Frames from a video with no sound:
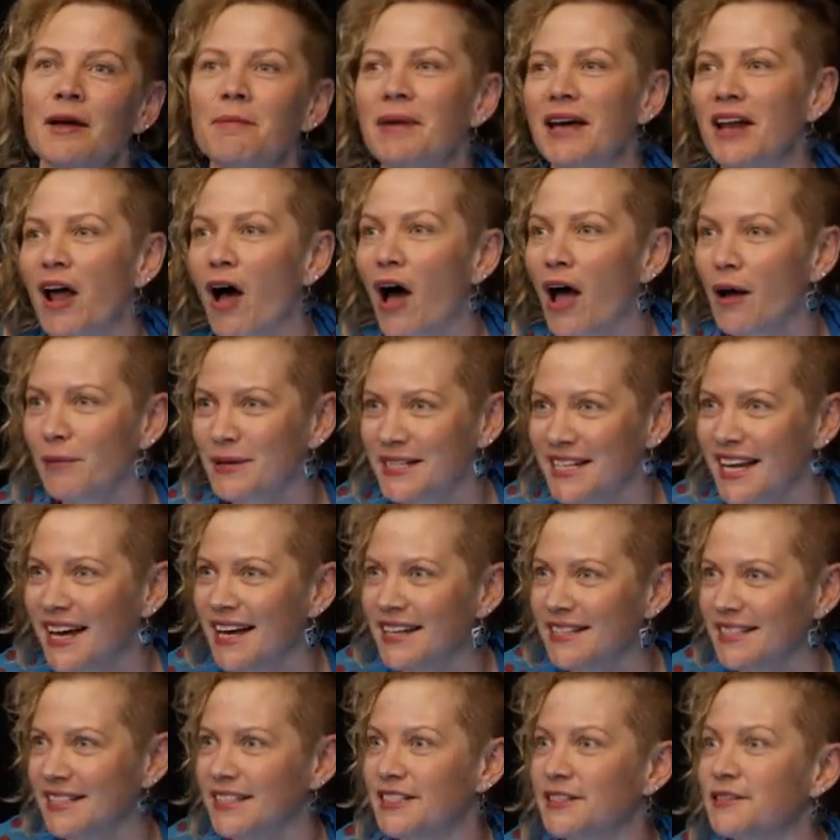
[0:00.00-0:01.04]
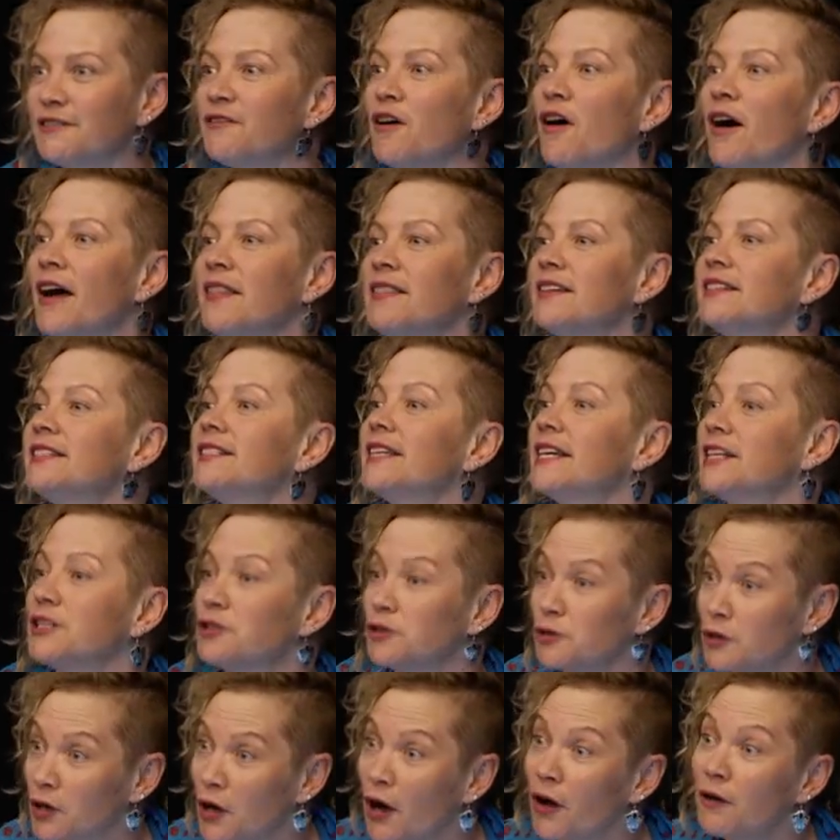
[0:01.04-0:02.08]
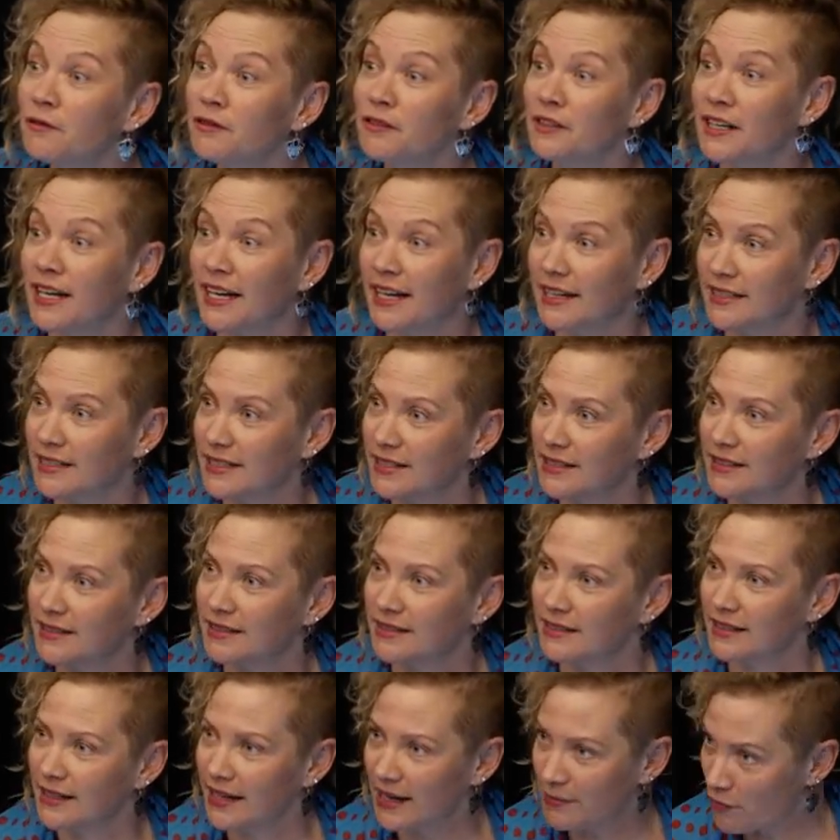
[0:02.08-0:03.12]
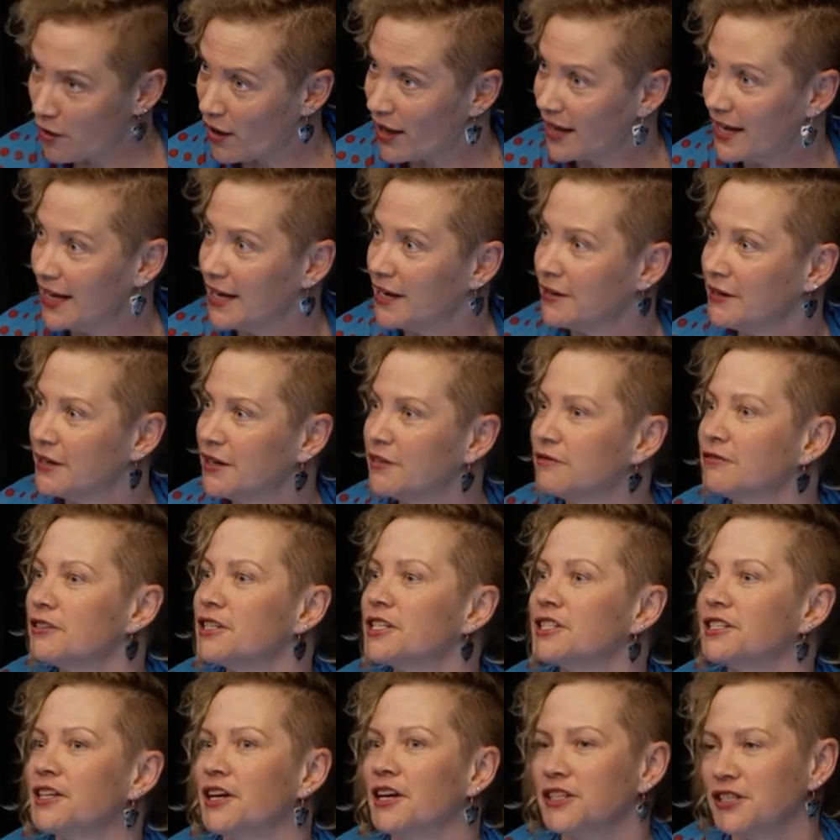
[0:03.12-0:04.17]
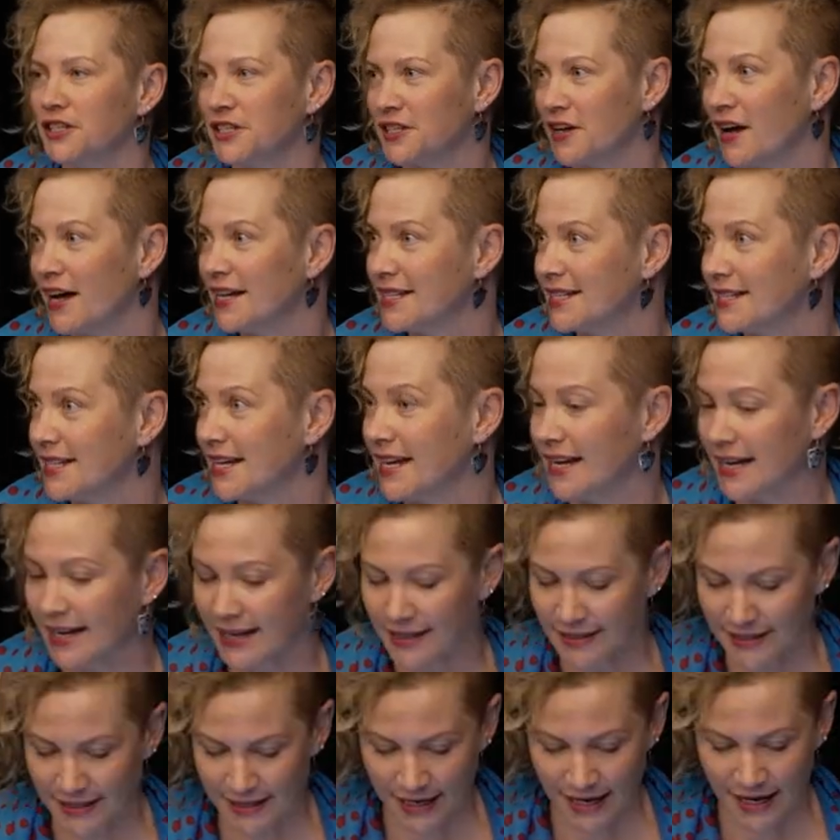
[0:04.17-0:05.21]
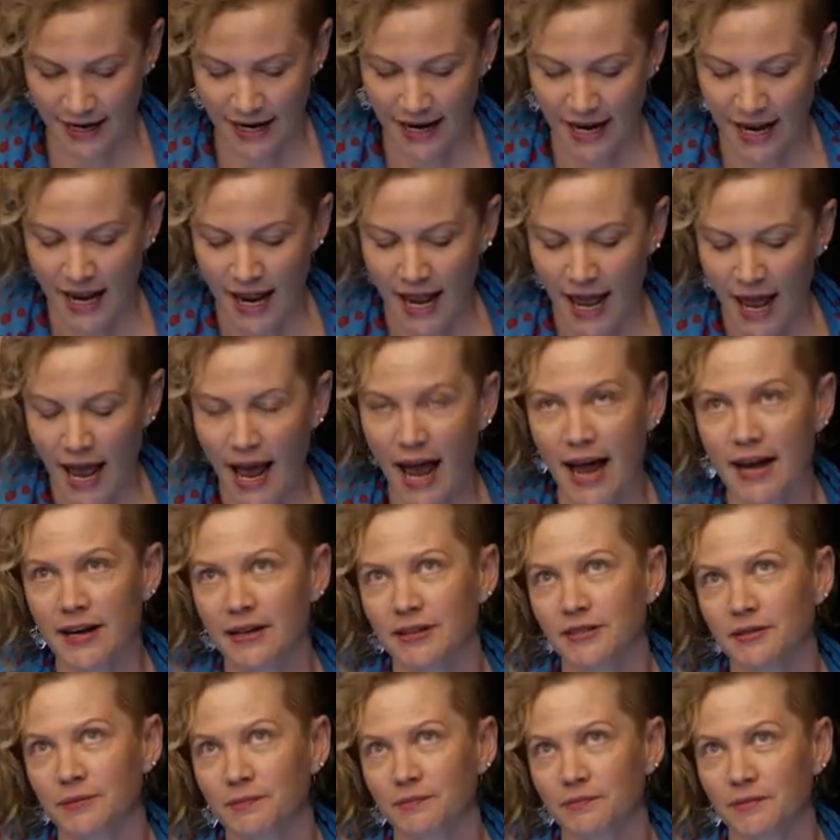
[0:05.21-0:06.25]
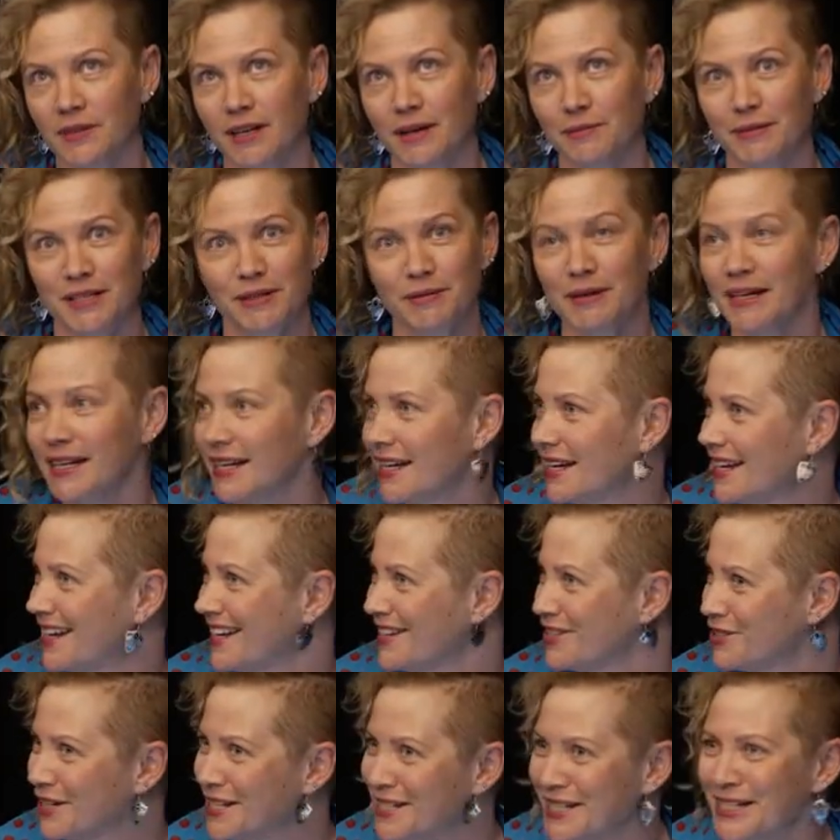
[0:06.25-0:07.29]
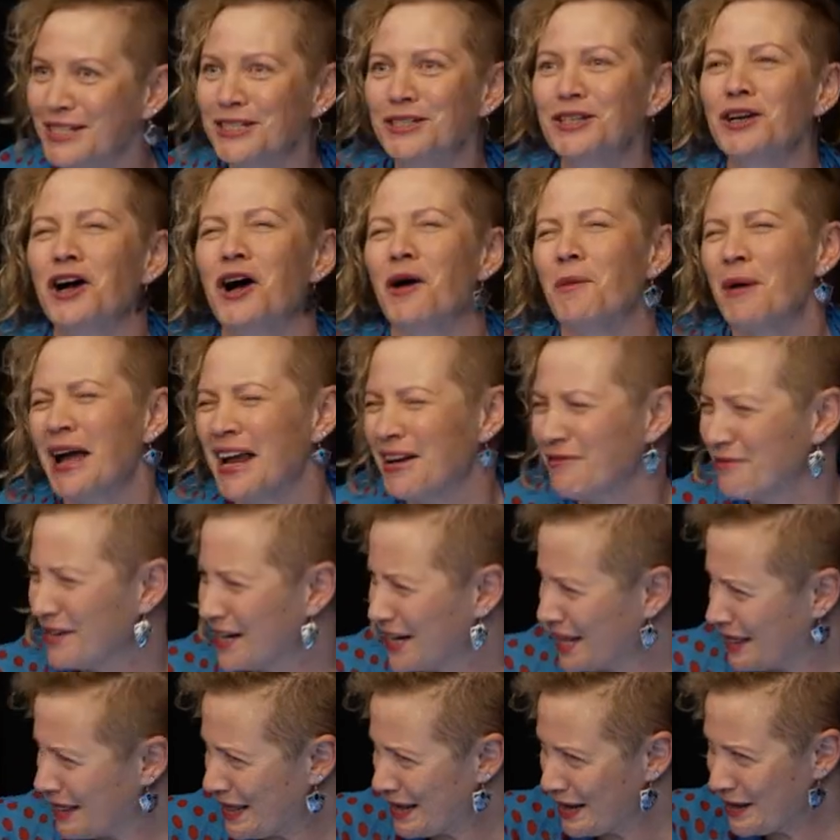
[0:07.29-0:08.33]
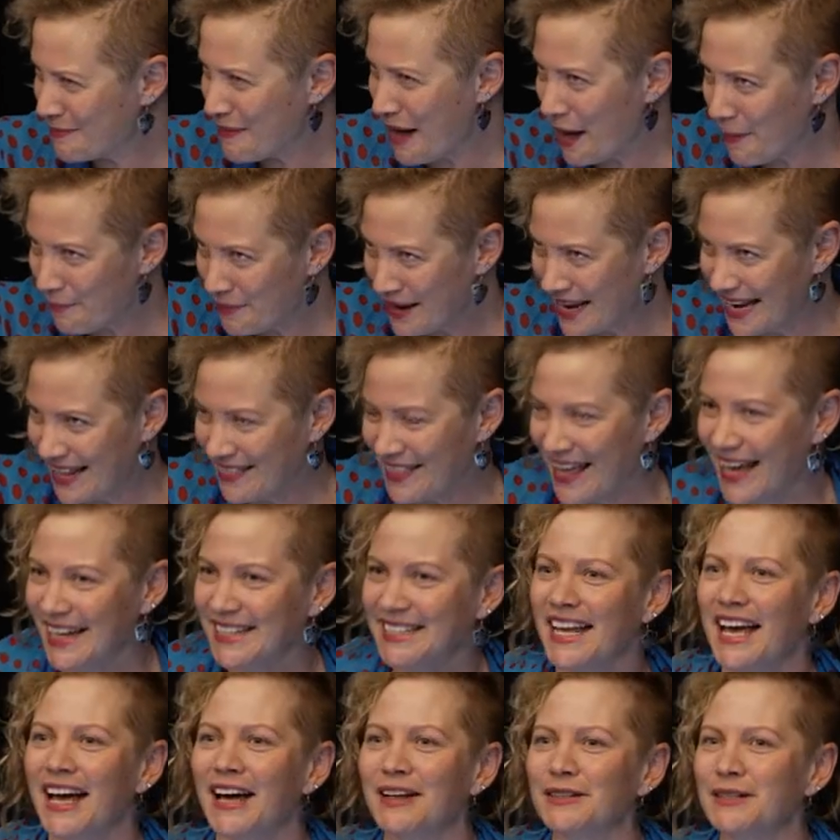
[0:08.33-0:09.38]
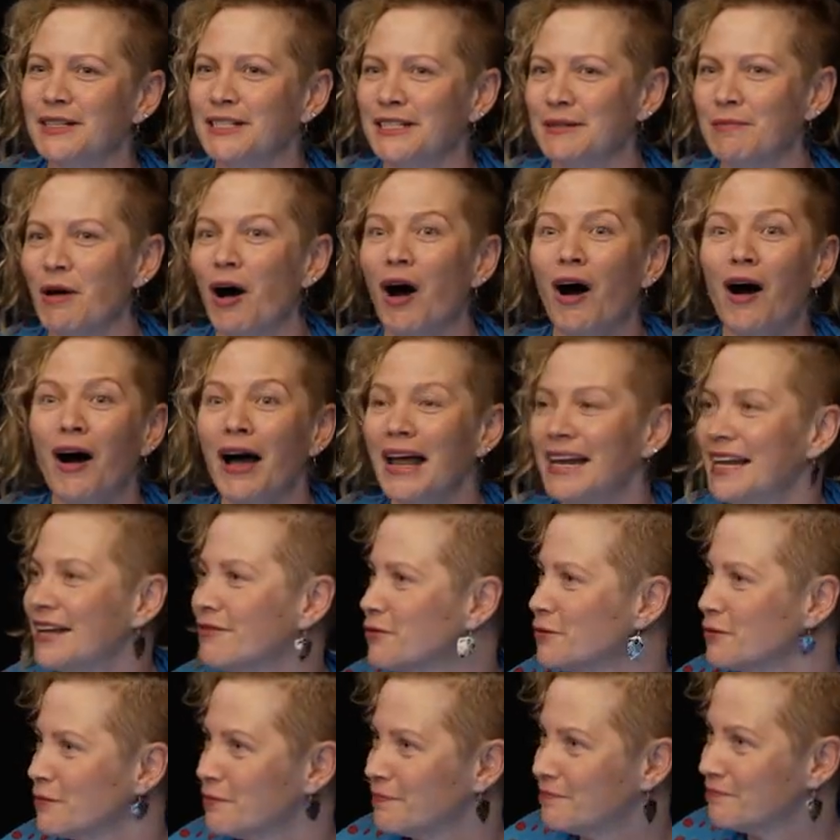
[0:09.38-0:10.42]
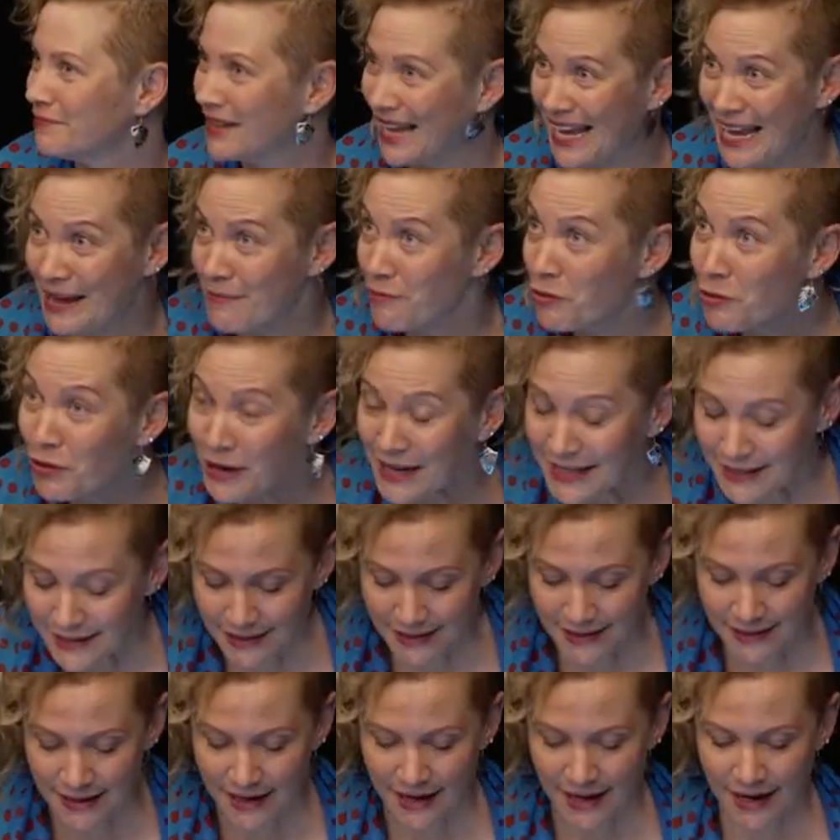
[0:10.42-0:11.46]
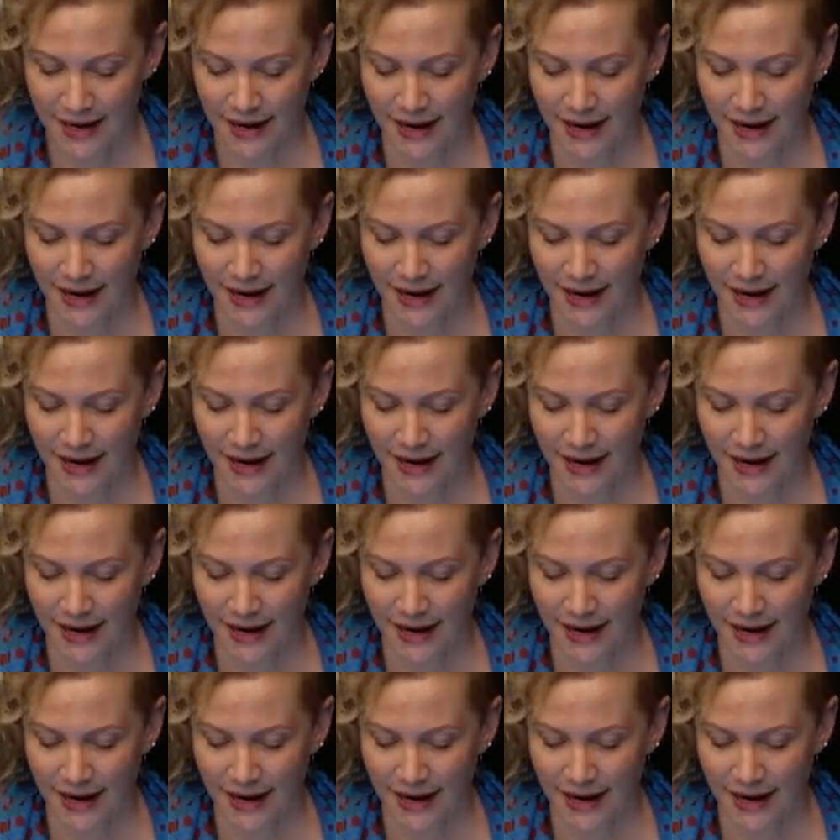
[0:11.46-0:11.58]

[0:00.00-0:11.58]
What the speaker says: But I was asked to define the central conflict in my area of research as I see it. And it was really interesting to go away and really think about pinning that down to some high-level key points.